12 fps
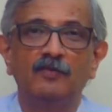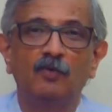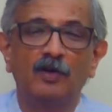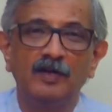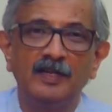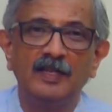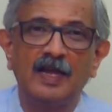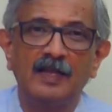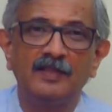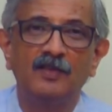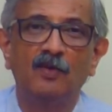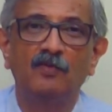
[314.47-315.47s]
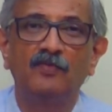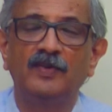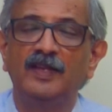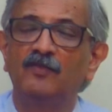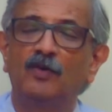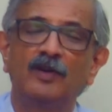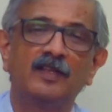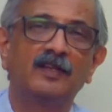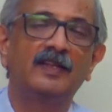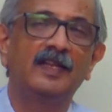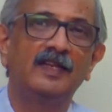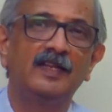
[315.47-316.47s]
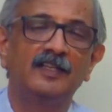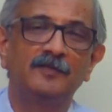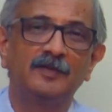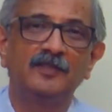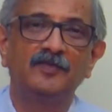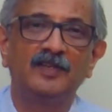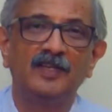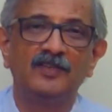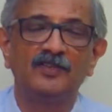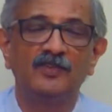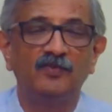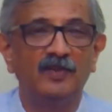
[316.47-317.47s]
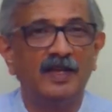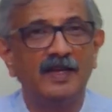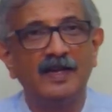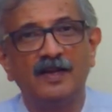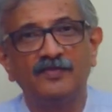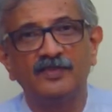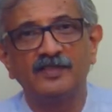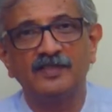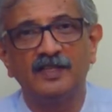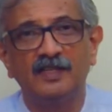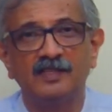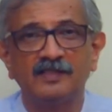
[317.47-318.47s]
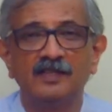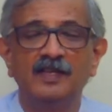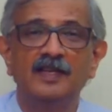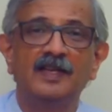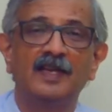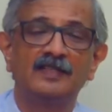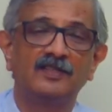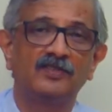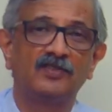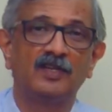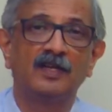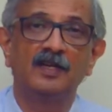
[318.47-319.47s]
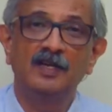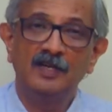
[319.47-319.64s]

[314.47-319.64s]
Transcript: warranty are they offering, what are the technical specifications, will I get after sales, etc.